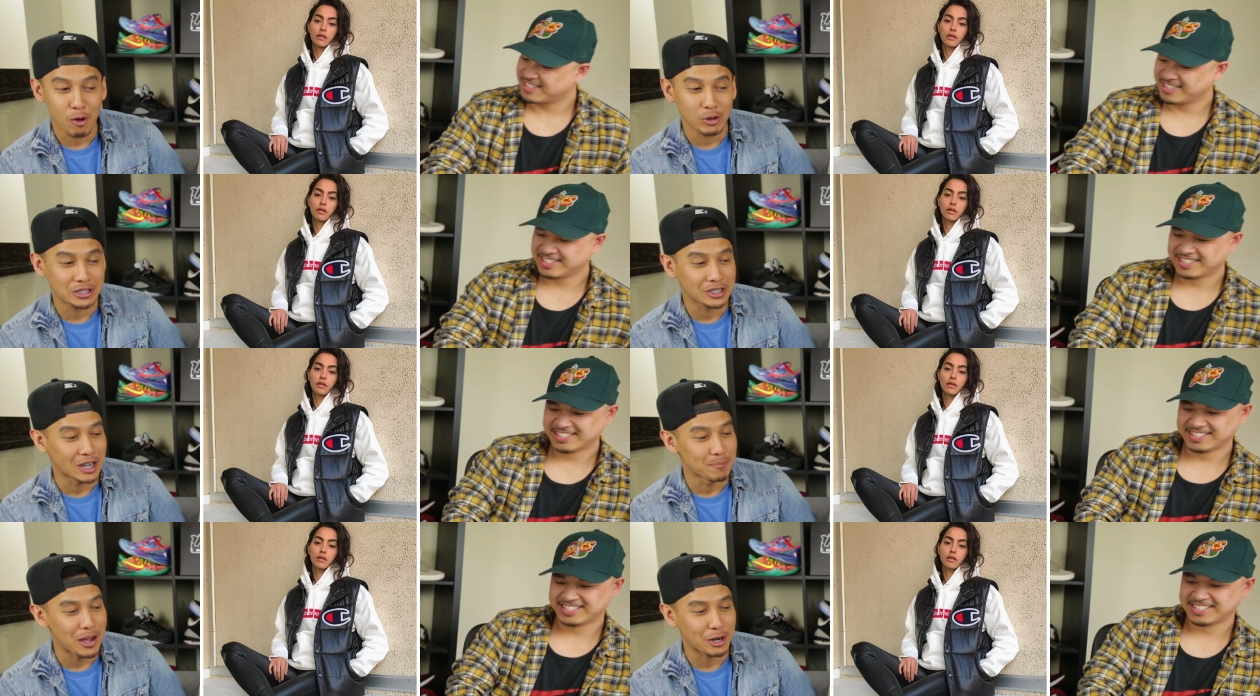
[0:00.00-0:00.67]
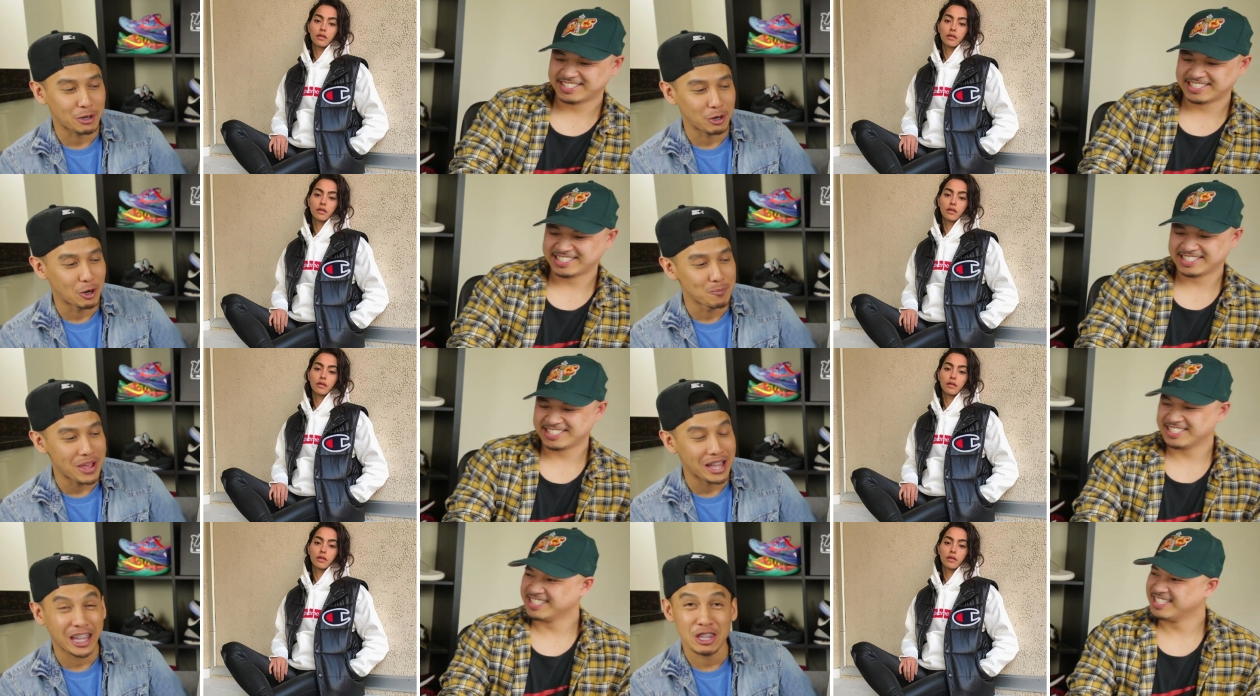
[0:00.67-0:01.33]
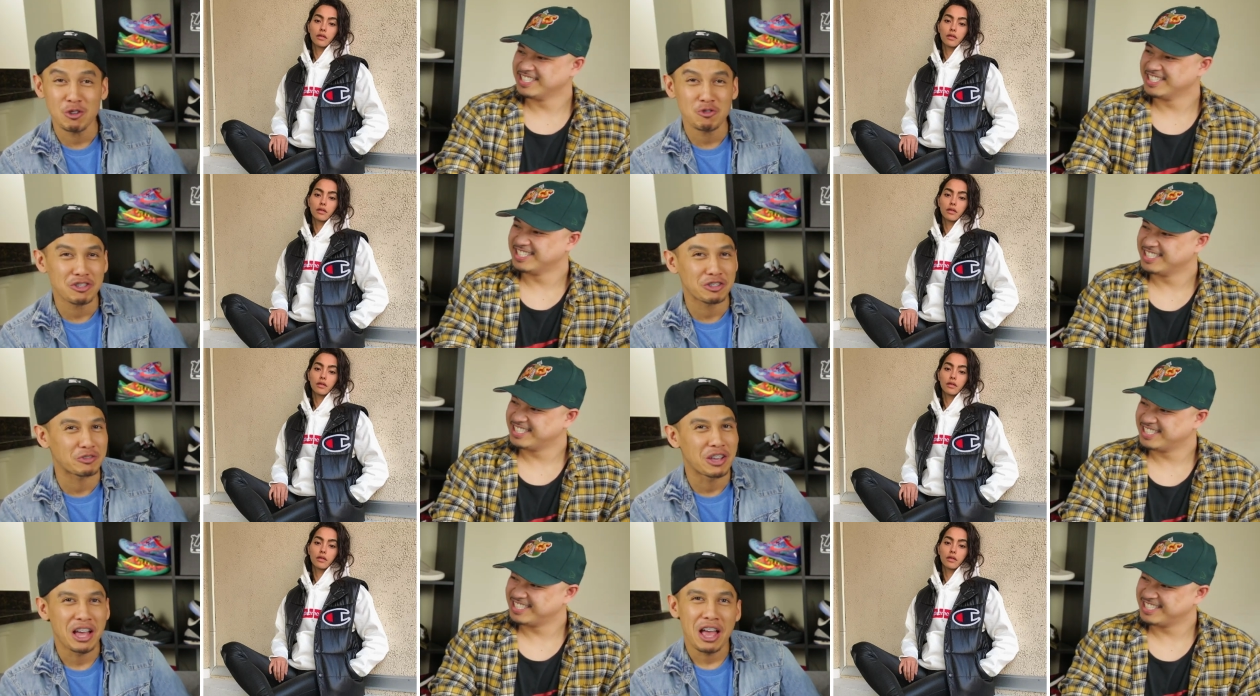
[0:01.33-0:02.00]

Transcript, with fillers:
Speaker 1: always tell my girl, man, can you just